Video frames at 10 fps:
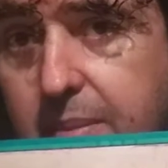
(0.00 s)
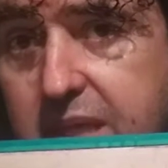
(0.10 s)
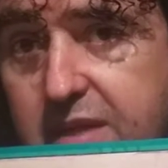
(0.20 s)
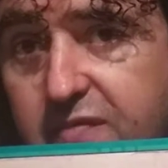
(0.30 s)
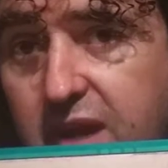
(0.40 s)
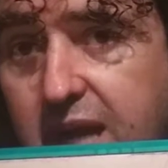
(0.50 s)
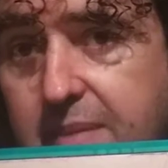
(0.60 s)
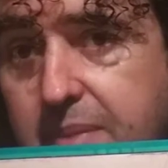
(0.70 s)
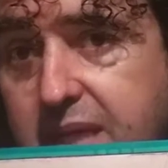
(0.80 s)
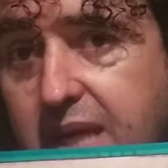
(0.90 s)
butterfly
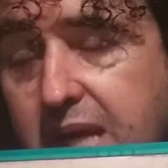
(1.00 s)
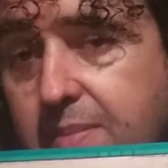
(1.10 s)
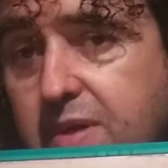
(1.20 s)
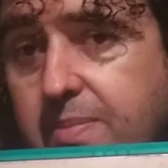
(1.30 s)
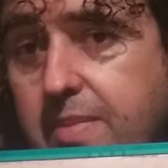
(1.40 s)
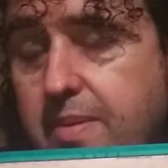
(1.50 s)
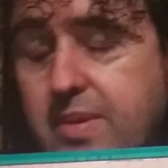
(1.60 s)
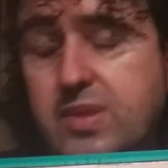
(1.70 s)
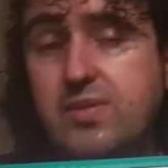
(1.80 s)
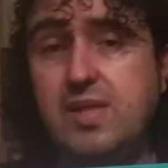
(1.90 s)
became a
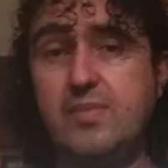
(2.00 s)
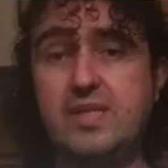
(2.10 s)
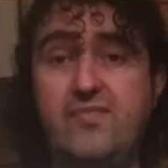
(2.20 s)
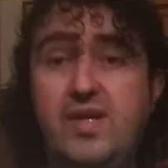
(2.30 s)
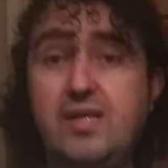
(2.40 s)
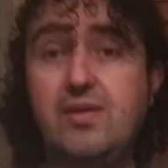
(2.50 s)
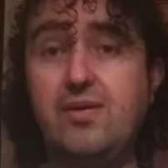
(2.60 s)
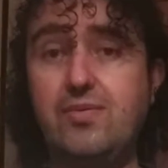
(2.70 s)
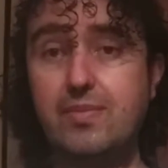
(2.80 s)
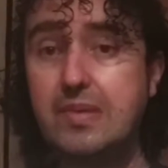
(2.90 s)
butterfly,
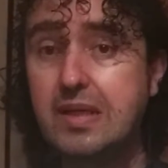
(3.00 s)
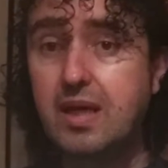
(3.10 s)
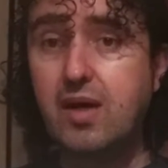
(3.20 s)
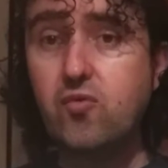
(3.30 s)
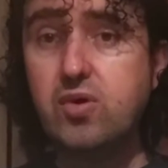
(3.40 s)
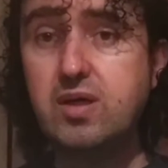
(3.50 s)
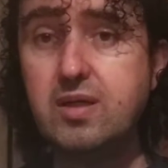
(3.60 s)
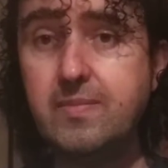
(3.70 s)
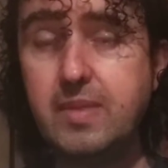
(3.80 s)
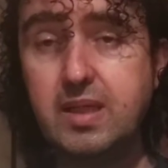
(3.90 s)
no. A
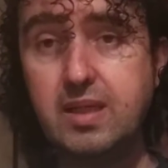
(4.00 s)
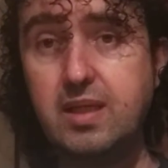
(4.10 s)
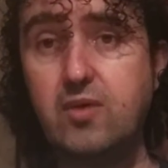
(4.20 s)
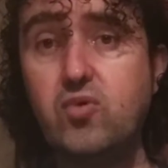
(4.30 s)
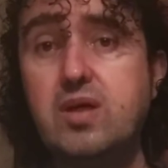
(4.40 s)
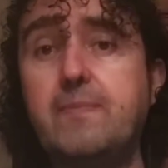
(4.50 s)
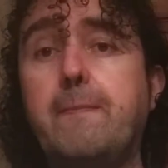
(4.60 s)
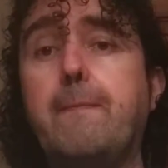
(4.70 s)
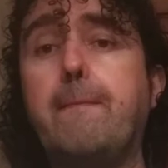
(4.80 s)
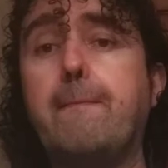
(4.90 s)
worm
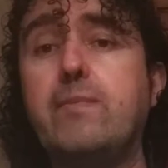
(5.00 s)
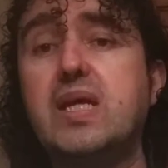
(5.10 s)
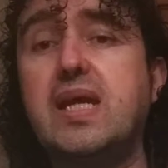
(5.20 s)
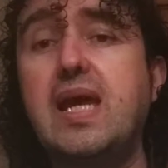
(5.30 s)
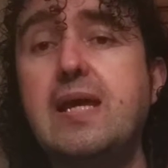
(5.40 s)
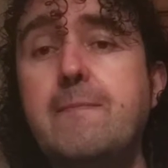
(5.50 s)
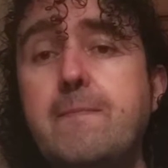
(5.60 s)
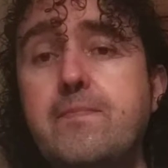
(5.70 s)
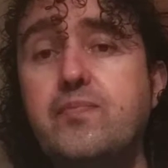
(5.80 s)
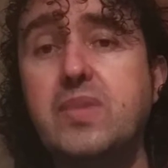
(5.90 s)

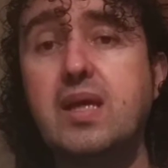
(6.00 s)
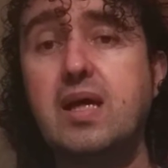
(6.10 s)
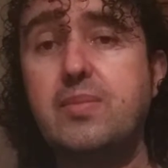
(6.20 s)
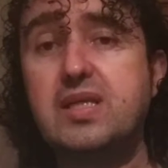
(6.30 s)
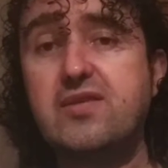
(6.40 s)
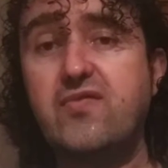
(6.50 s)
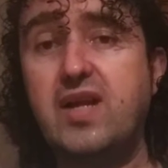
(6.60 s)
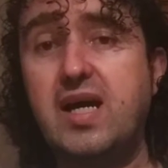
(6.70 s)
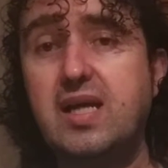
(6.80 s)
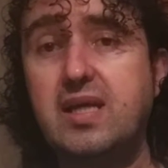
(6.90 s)
became a
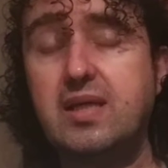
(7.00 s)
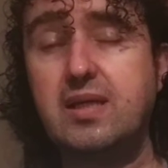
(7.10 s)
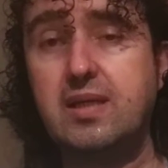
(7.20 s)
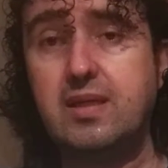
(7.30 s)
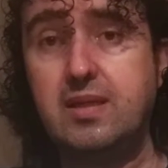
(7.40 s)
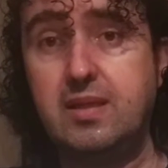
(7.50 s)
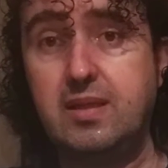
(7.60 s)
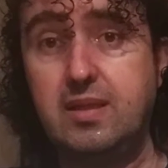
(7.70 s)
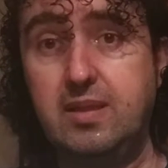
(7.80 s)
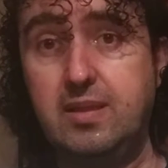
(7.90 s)
butterfly.
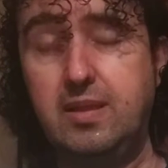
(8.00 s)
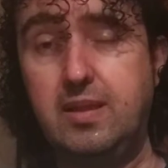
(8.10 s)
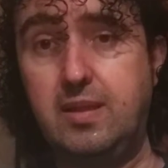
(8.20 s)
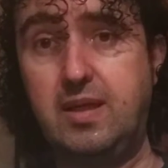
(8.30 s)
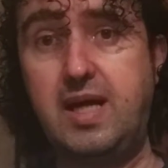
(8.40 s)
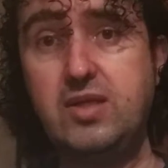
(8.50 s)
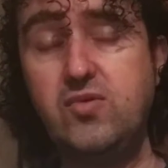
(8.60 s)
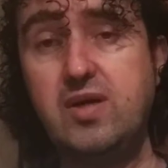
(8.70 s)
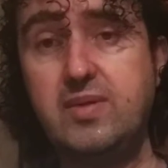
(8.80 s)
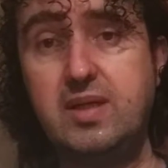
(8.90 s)
Have
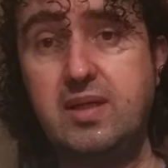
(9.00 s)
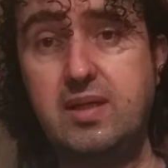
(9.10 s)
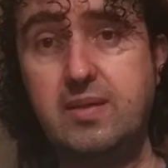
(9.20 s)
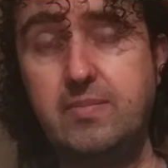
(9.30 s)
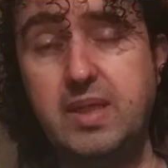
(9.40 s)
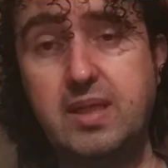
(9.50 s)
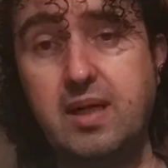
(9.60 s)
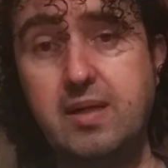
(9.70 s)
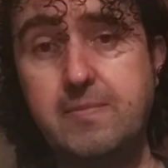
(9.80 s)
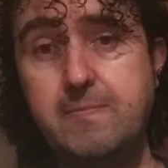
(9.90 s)
you ever
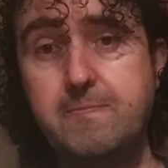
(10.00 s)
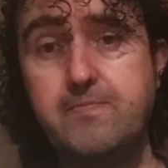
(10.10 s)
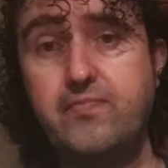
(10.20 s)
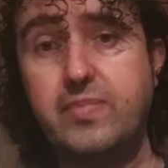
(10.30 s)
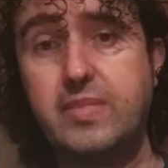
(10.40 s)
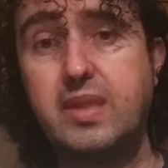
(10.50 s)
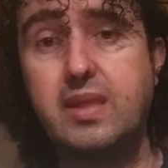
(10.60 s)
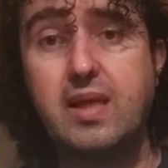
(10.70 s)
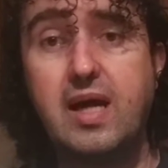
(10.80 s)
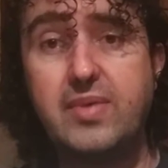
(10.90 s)
become
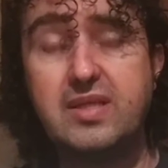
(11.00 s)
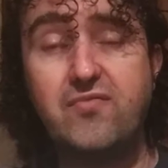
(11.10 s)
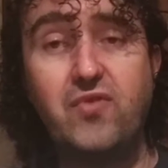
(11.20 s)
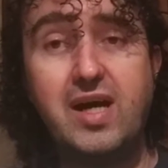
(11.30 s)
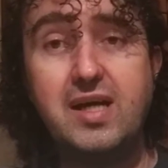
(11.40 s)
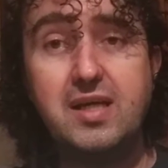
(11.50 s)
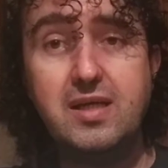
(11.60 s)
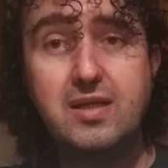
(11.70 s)
a butterfly?